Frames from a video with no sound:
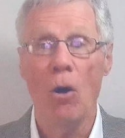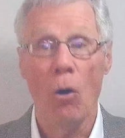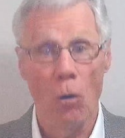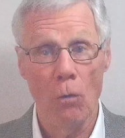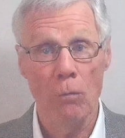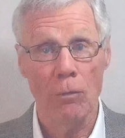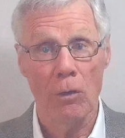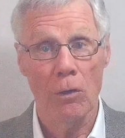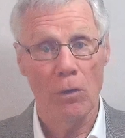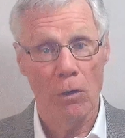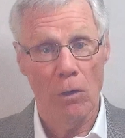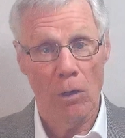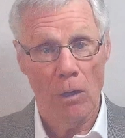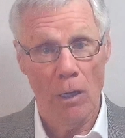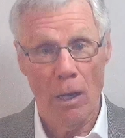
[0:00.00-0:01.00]

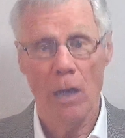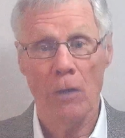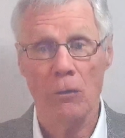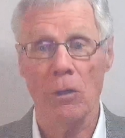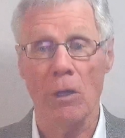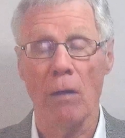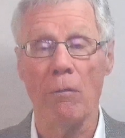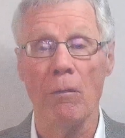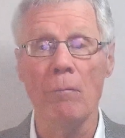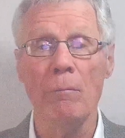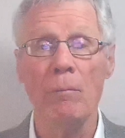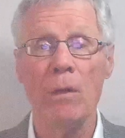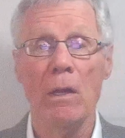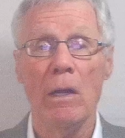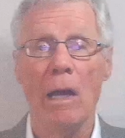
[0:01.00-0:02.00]
over 100 of them,
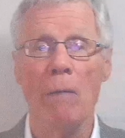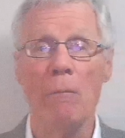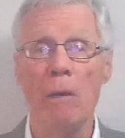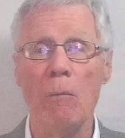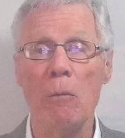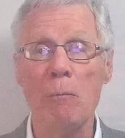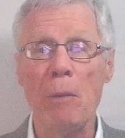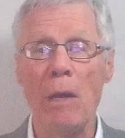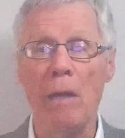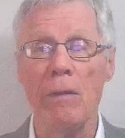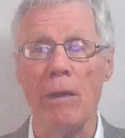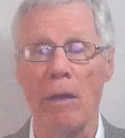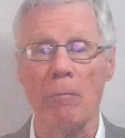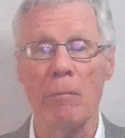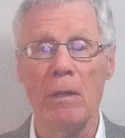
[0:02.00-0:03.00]
and we would pay
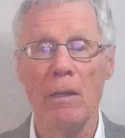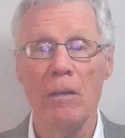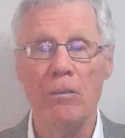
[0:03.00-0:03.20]
them,